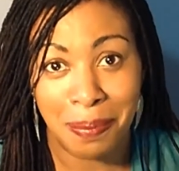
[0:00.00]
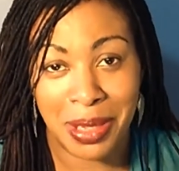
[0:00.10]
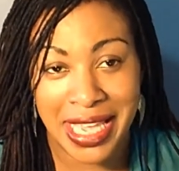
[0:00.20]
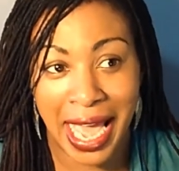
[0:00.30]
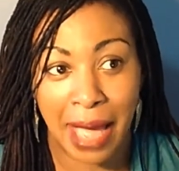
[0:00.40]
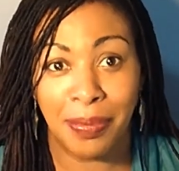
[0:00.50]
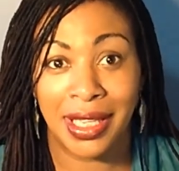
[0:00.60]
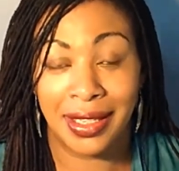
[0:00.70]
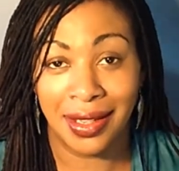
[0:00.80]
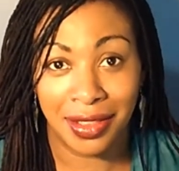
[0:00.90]
Be
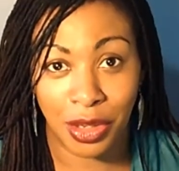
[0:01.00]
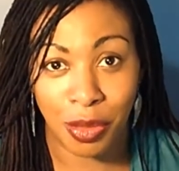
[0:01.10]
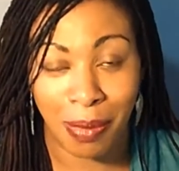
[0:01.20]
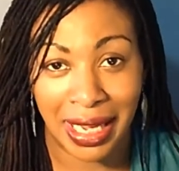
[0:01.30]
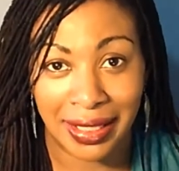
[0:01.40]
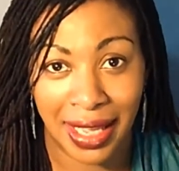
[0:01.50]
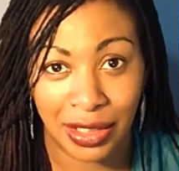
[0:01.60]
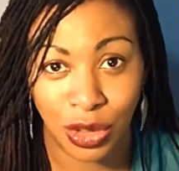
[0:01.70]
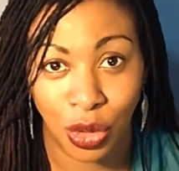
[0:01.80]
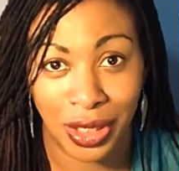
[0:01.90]
happy that you made
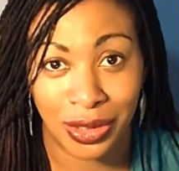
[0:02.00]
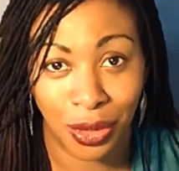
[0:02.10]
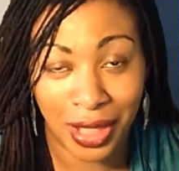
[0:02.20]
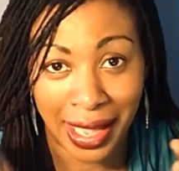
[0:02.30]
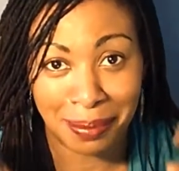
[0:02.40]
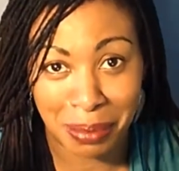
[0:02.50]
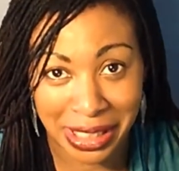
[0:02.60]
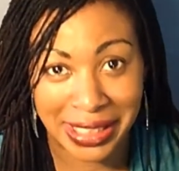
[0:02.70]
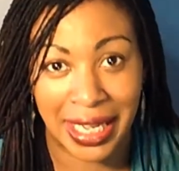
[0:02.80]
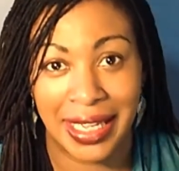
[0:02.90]
that choice or that
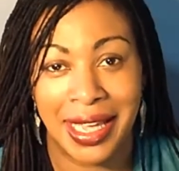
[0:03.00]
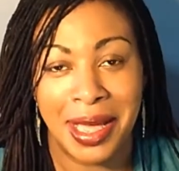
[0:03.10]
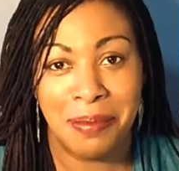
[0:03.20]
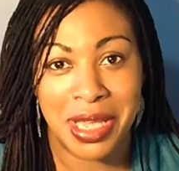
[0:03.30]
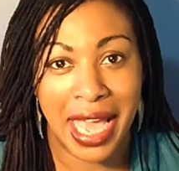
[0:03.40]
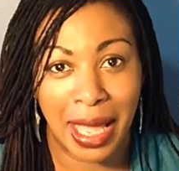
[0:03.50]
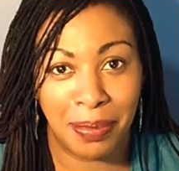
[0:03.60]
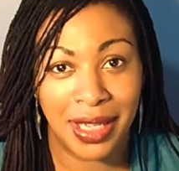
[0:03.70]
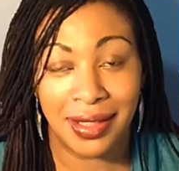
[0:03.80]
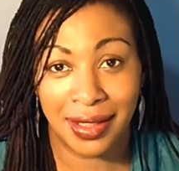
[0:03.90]
mistake. Be
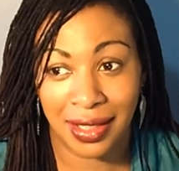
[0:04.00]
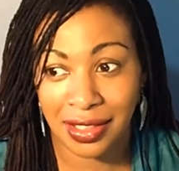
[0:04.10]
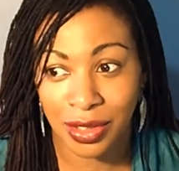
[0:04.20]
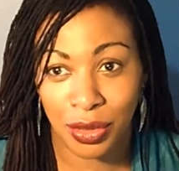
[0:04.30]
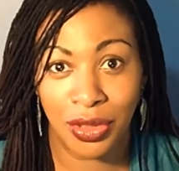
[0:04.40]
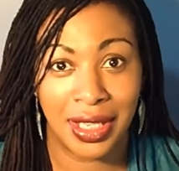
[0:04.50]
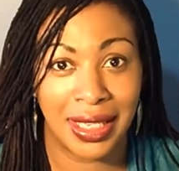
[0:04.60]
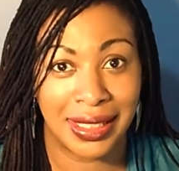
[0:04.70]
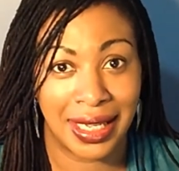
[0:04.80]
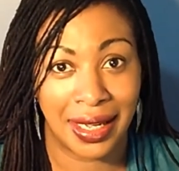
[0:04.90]
happy that this new
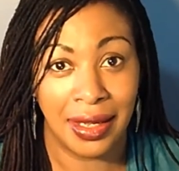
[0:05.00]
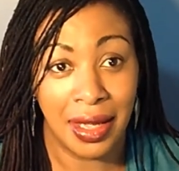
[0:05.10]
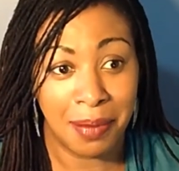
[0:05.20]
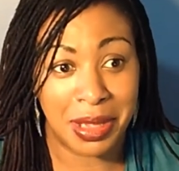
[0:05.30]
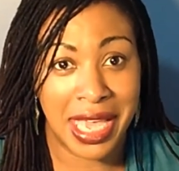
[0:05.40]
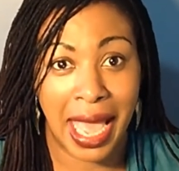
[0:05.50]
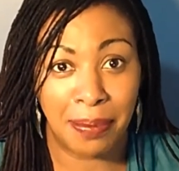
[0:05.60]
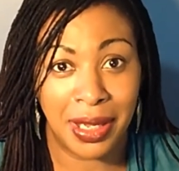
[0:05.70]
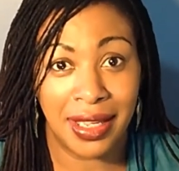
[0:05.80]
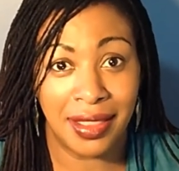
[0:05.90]
thing is here. Be
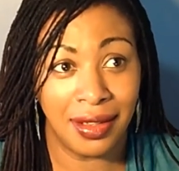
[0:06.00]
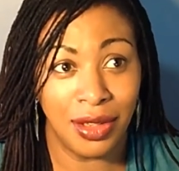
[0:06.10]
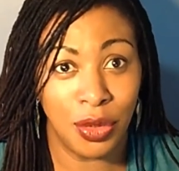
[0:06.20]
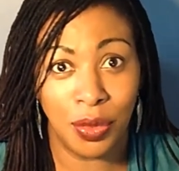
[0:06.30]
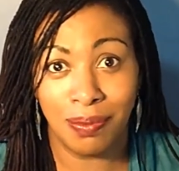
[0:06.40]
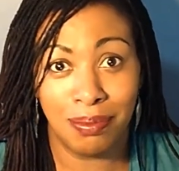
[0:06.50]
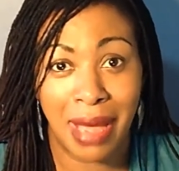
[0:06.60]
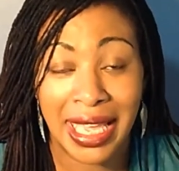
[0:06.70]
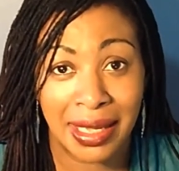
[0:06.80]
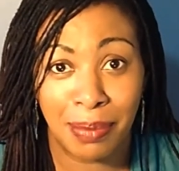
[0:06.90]
happy that you
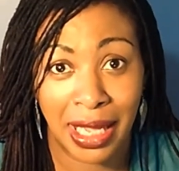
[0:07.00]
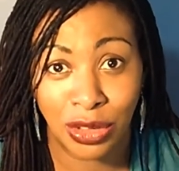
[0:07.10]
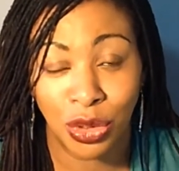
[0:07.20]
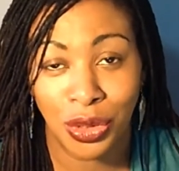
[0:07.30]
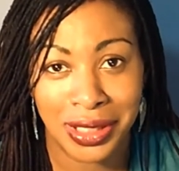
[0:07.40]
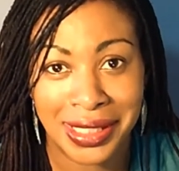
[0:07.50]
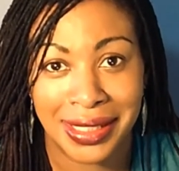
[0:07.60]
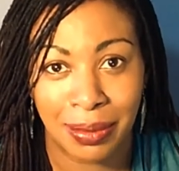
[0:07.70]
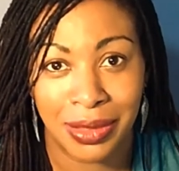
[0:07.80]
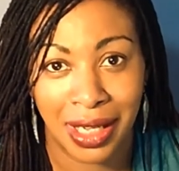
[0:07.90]
make bad choices
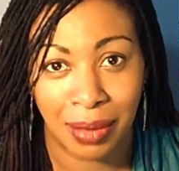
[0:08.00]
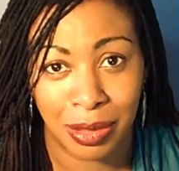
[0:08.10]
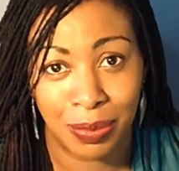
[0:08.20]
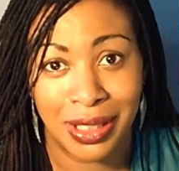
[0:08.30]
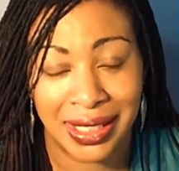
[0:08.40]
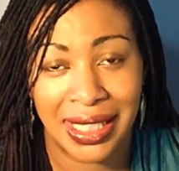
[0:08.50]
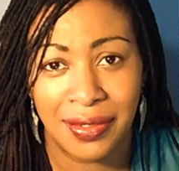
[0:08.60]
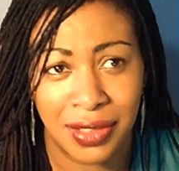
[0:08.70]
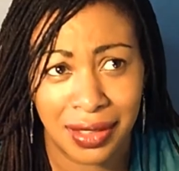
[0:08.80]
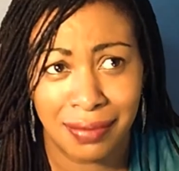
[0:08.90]
sometimes,
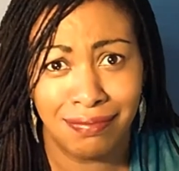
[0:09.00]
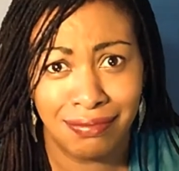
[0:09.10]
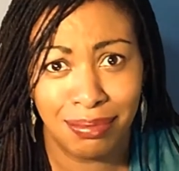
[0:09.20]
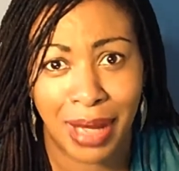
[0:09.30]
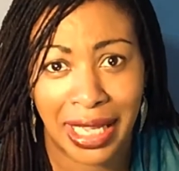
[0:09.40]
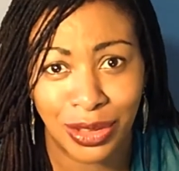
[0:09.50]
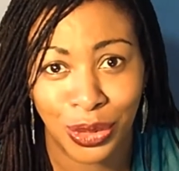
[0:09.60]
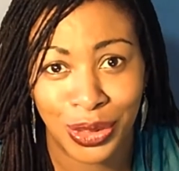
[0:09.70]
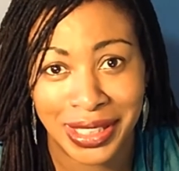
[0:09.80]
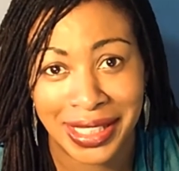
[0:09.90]
perceived bad
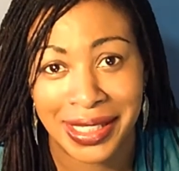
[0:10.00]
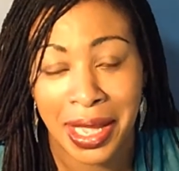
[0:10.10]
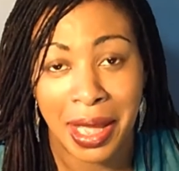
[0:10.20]
choices.